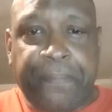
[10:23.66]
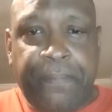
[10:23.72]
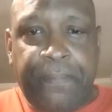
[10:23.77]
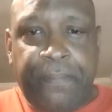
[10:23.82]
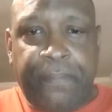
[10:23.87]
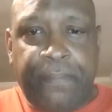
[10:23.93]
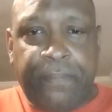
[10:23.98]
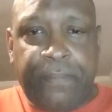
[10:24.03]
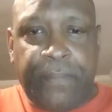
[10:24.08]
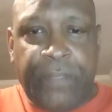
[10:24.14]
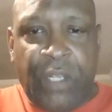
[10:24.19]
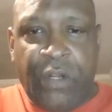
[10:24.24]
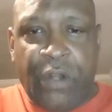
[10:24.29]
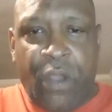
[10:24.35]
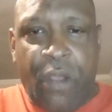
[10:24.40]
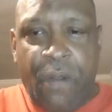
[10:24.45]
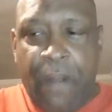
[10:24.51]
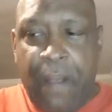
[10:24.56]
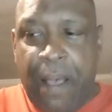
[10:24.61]
you know
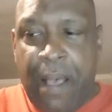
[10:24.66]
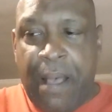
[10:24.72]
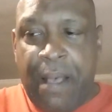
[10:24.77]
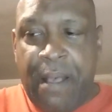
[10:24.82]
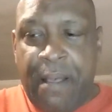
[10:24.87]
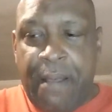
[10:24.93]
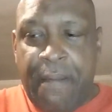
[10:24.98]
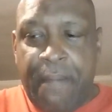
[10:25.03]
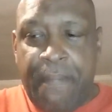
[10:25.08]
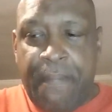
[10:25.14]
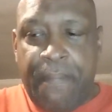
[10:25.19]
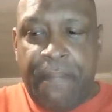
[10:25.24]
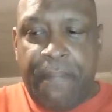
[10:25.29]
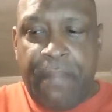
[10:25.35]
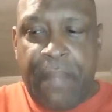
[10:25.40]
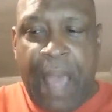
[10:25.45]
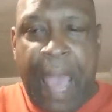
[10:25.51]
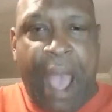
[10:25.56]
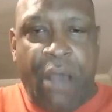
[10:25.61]
uh,
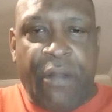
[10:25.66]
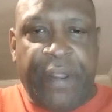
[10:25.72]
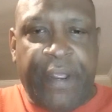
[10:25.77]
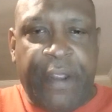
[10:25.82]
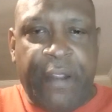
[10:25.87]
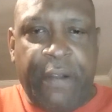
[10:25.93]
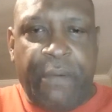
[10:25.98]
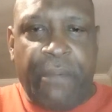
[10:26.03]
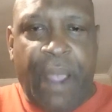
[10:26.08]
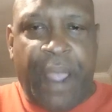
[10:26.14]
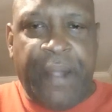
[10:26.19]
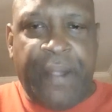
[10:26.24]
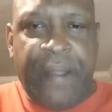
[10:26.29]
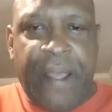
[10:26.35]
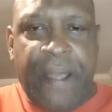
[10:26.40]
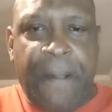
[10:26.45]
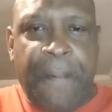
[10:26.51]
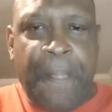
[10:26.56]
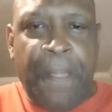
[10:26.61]
out here right now.
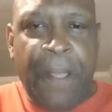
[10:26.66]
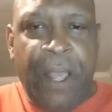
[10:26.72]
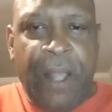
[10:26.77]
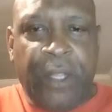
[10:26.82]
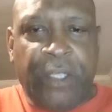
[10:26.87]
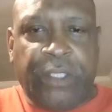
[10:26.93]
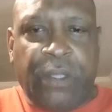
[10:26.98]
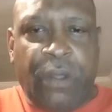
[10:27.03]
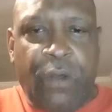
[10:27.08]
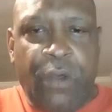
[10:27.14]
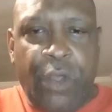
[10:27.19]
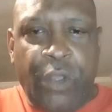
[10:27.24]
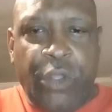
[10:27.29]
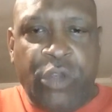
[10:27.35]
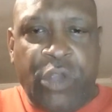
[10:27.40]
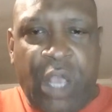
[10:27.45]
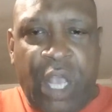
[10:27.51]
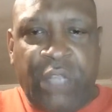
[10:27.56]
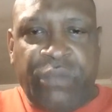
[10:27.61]
So you
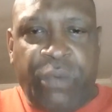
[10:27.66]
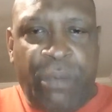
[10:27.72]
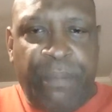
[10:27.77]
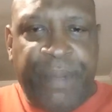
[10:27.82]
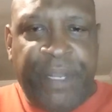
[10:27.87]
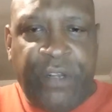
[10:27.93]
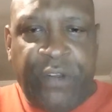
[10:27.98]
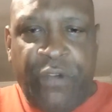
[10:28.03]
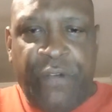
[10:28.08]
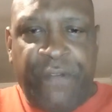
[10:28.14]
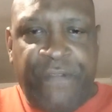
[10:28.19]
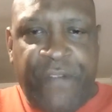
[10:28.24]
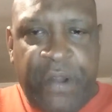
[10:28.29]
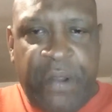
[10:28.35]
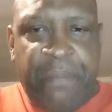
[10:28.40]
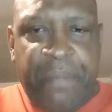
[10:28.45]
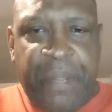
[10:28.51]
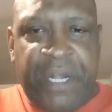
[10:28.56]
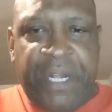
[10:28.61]
guys won't be doing very
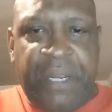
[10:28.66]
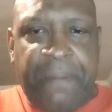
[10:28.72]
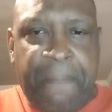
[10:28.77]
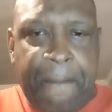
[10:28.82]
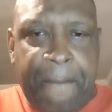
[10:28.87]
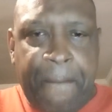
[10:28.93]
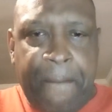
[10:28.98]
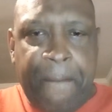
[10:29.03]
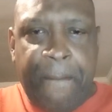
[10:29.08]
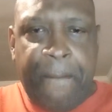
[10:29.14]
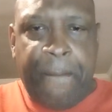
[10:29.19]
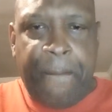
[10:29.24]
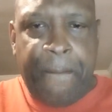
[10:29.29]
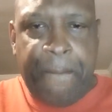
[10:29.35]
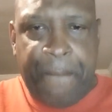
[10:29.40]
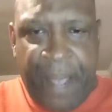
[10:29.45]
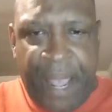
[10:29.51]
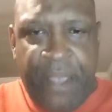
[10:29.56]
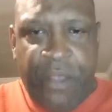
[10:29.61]
many
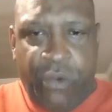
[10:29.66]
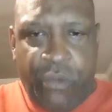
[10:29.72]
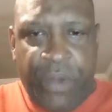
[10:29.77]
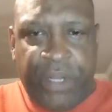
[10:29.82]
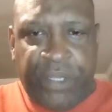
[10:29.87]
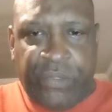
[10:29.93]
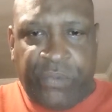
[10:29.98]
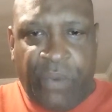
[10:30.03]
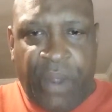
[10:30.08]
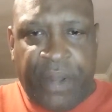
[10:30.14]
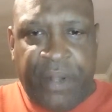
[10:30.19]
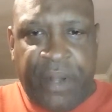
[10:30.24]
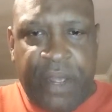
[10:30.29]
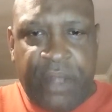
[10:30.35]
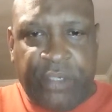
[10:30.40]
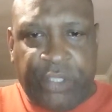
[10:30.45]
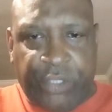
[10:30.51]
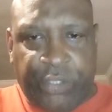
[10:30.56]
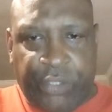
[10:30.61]
banquets right now
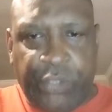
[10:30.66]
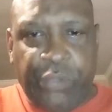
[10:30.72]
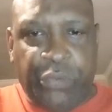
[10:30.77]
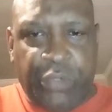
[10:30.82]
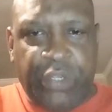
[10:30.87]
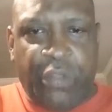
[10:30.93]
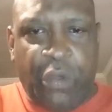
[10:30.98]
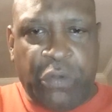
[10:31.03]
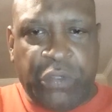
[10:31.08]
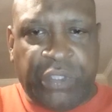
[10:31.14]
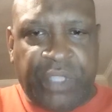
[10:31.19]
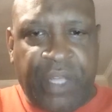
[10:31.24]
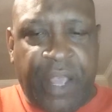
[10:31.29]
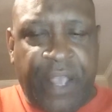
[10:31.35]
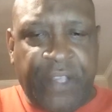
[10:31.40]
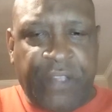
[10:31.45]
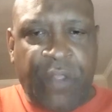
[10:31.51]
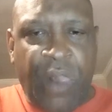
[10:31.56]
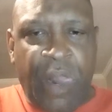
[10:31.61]
just due to those things.
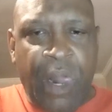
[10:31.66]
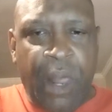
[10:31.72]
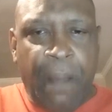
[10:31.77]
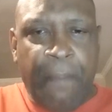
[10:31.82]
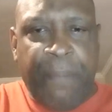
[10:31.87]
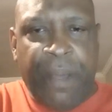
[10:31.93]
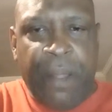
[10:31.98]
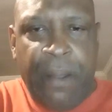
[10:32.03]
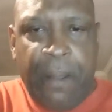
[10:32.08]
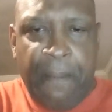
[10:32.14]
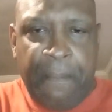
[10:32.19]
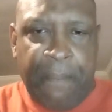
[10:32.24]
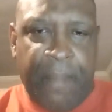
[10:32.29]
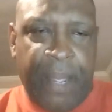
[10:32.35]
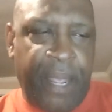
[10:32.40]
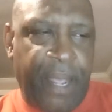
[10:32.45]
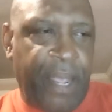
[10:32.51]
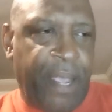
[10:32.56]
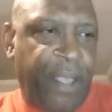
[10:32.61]
But
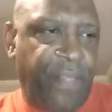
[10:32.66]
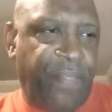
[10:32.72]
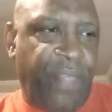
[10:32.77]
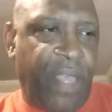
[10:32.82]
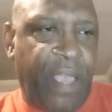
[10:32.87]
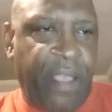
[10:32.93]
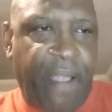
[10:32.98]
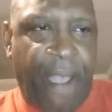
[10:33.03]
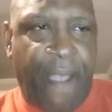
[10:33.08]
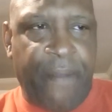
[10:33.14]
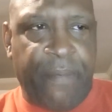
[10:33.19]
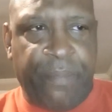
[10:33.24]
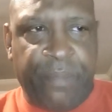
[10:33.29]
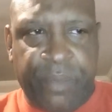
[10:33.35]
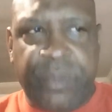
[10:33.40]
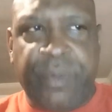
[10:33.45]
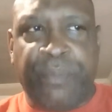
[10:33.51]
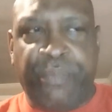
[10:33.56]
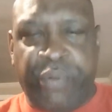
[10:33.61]
man, they got some
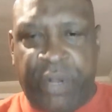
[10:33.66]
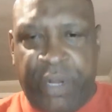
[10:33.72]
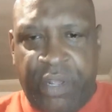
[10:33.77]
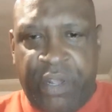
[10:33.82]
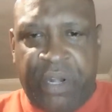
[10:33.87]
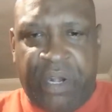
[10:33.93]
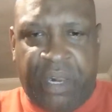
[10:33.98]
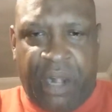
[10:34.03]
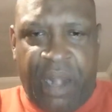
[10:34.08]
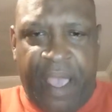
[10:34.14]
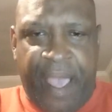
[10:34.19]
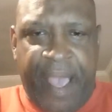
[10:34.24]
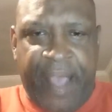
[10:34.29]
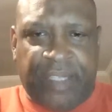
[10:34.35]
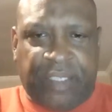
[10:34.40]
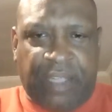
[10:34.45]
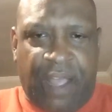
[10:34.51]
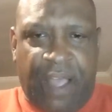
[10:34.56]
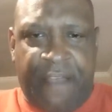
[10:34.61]
pretty good class.
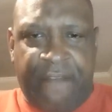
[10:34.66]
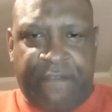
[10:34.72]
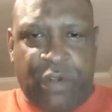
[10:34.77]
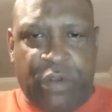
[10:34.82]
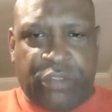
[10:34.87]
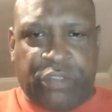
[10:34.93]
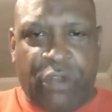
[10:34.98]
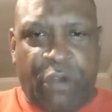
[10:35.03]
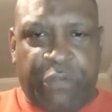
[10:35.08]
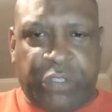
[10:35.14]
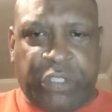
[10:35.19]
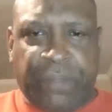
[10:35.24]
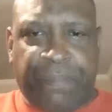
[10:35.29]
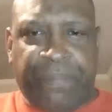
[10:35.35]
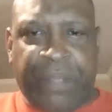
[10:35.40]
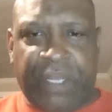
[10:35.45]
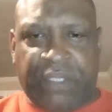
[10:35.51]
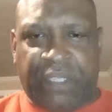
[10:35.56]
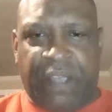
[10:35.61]
I've looked over some things.
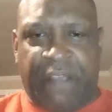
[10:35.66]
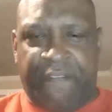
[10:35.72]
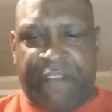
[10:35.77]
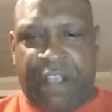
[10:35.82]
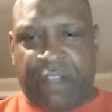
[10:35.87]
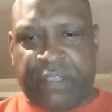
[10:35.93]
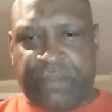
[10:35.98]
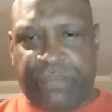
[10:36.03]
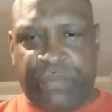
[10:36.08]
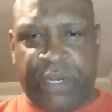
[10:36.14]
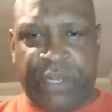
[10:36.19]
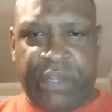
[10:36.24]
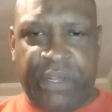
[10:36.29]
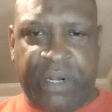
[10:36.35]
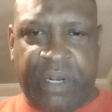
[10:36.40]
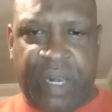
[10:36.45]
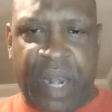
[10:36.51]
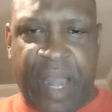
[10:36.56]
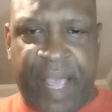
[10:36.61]
They've got some really good
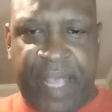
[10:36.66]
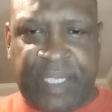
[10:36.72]
class